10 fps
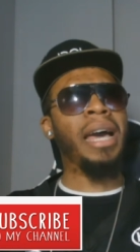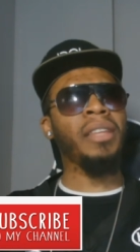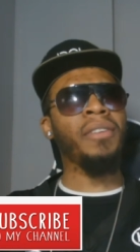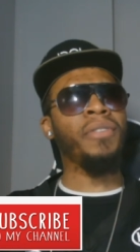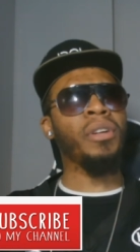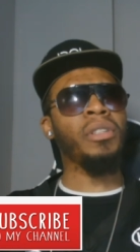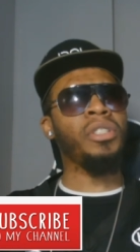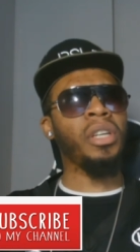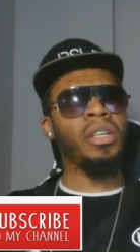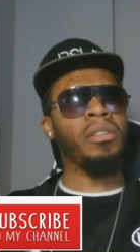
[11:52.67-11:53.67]
aloe vera
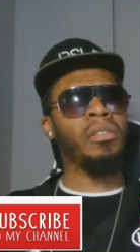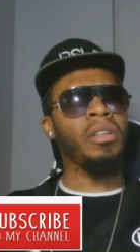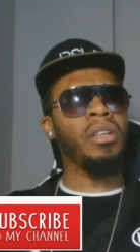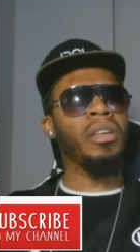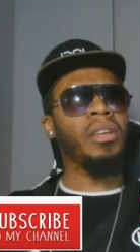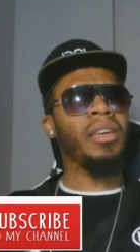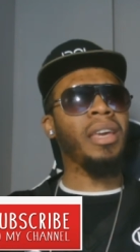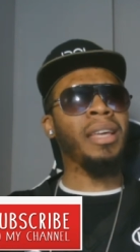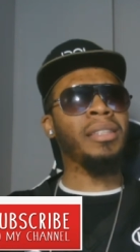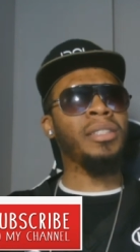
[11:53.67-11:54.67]
gel,
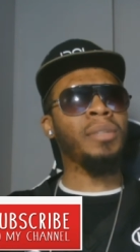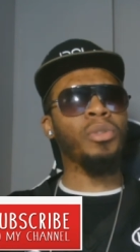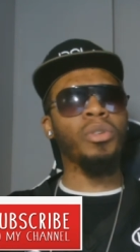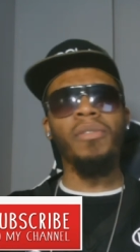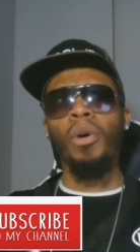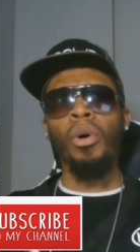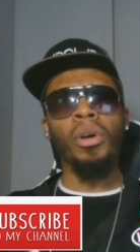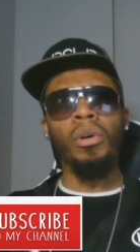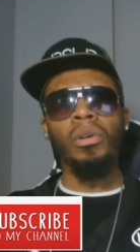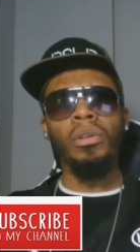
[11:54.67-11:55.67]
and some sort of
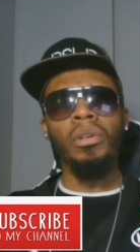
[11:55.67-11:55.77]
oil.